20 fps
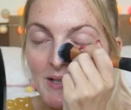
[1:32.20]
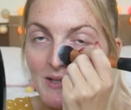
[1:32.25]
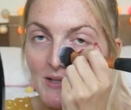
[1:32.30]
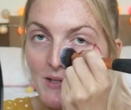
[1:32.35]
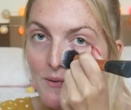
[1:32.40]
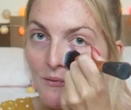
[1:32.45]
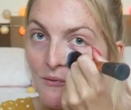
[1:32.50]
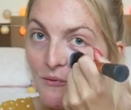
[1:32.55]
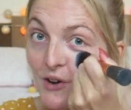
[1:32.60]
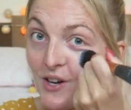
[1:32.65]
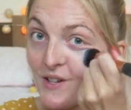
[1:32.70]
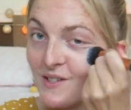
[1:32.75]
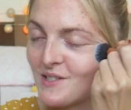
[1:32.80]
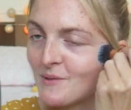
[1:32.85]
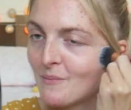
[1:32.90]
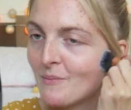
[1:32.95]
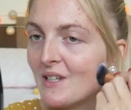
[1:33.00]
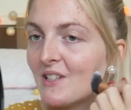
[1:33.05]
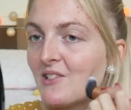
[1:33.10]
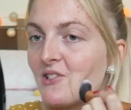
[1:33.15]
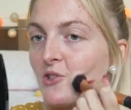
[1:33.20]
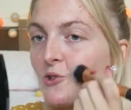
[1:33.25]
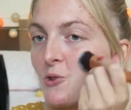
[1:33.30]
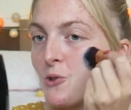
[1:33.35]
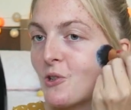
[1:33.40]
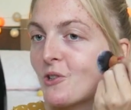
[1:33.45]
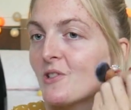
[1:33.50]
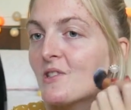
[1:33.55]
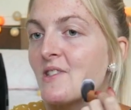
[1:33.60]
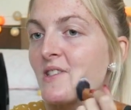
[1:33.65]
some vitamin
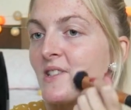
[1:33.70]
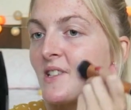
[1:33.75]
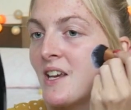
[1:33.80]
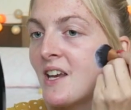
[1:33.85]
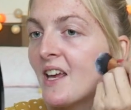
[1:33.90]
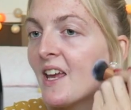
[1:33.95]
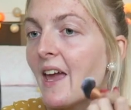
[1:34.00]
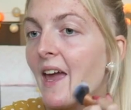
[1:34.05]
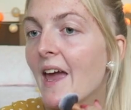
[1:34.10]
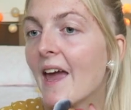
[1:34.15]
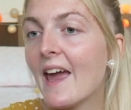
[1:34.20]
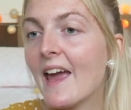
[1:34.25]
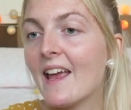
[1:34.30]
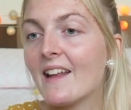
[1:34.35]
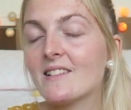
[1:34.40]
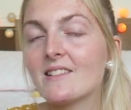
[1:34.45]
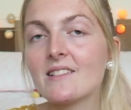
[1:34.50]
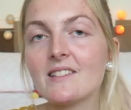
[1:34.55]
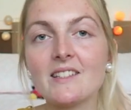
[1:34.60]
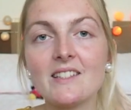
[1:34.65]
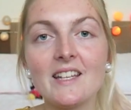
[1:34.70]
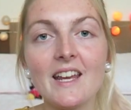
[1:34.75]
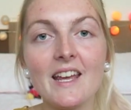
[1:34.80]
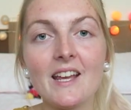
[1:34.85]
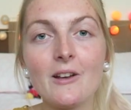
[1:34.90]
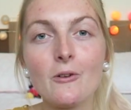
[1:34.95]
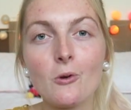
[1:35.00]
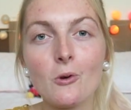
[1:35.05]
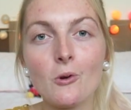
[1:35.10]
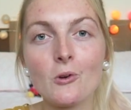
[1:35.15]
shots, and
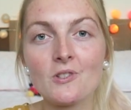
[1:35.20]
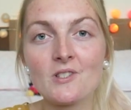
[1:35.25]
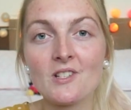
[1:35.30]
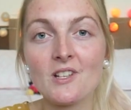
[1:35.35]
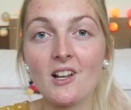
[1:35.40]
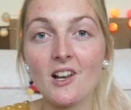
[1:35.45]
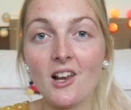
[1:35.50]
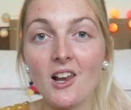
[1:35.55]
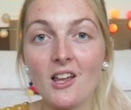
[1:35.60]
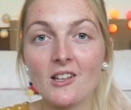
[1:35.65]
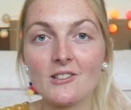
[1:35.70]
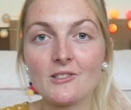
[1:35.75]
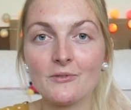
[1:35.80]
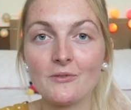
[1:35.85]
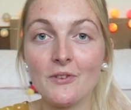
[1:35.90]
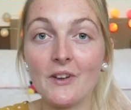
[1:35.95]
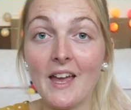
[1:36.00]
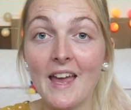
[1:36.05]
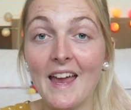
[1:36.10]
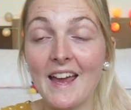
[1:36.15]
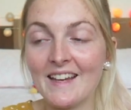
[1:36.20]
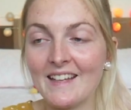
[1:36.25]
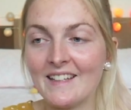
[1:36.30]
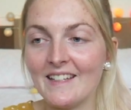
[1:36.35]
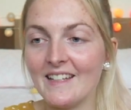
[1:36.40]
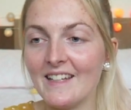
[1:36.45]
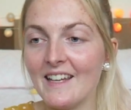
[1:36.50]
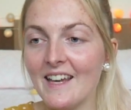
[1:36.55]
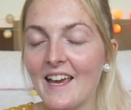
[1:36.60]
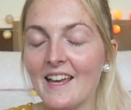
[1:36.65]
they cause a lot of
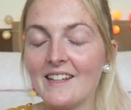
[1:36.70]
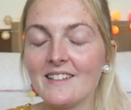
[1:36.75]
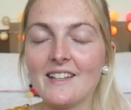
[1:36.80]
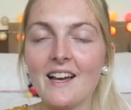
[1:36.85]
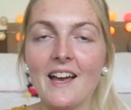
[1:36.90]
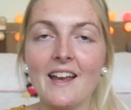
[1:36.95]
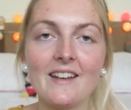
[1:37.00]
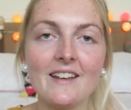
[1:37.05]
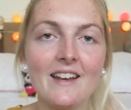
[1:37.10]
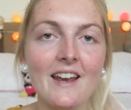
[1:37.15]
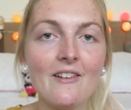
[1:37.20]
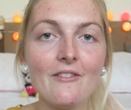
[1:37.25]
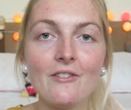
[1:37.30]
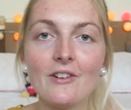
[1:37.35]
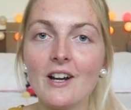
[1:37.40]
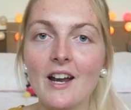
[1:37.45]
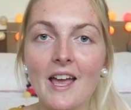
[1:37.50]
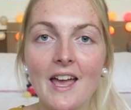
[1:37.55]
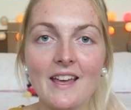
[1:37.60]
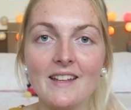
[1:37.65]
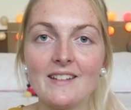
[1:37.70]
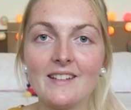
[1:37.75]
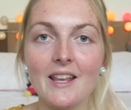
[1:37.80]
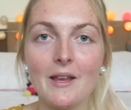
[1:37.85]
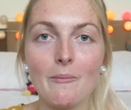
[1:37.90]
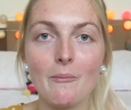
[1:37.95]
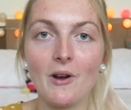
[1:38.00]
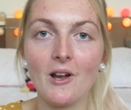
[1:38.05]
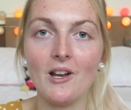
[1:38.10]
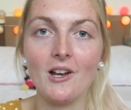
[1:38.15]
acne. And I never had
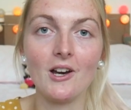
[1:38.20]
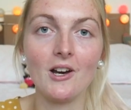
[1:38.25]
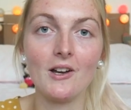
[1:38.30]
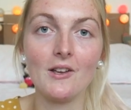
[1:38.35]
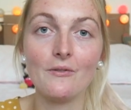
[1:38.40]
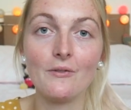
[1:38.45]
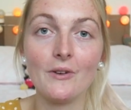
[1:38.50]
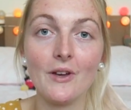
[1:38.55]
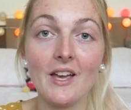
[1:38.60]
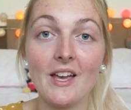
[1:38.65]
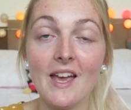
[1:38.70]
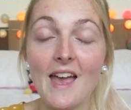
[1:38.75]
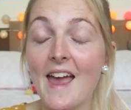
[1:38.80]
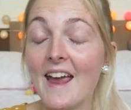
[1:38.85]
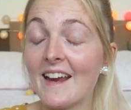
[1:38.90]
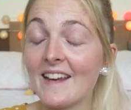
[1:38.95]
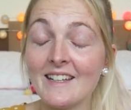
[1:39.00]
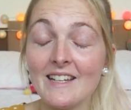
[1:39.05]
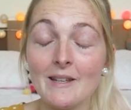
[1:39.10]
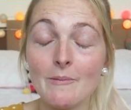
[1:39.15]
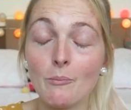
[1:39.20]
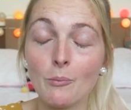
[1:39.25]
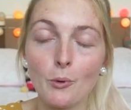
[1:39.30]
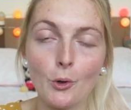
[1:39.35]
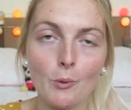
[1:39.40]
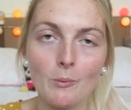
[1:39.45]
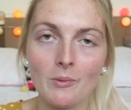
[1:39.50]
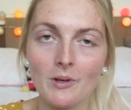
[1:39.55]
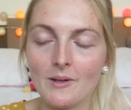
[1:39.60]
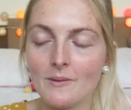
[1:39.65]
in my life acne
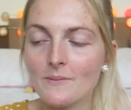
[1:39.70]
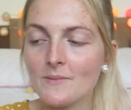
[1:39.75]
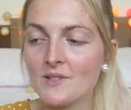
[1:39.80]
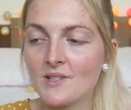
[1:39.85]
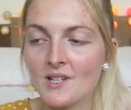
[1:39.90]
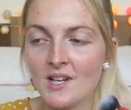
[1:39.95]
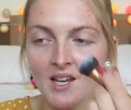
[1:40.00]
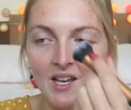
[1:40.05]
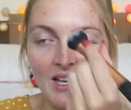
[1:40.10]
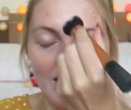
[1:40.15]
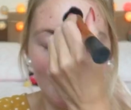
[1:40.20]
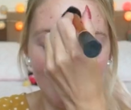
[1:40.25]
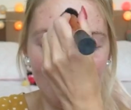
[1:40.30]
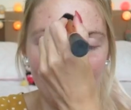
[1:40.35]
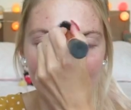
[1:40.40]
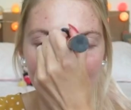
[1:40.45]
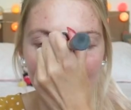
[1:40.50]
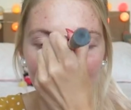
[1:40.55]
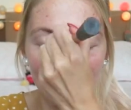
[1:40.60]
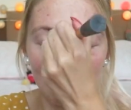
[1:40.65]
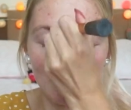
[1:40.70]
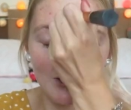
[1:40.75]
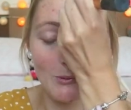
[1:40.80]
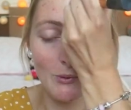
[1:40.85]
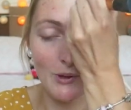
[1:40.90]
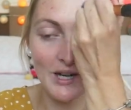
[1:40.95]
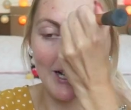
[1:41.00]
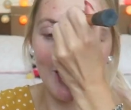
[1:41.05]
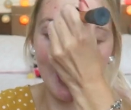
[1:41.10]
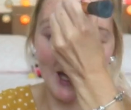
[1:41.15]
problems, not
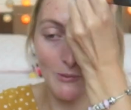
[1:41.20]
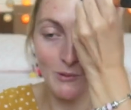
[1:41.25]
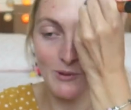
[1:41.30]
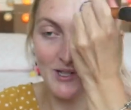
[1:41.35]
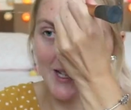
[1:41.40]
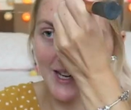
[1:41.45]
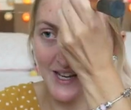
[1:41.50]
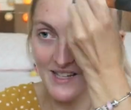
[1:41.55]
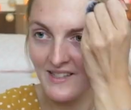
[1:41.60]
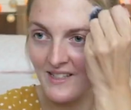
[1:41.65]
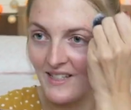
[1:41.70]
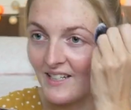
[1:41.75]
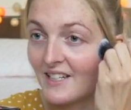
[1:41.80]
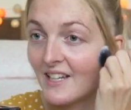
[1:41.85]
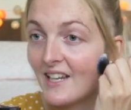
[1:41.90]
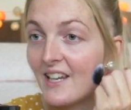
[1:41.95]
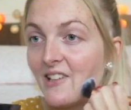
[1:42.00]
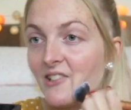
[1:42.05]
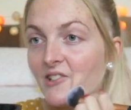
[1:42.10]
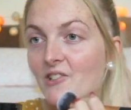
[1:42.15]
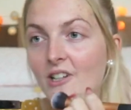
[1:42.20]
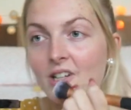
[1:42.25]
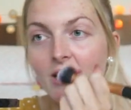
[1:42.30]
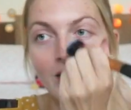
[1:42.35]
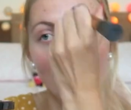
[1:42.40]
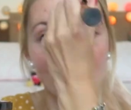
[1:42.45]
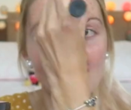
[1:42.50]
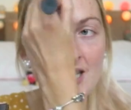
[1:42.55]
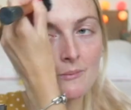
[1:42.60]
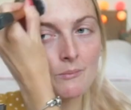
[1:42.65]
even when I was a
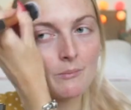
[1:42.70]
teenager.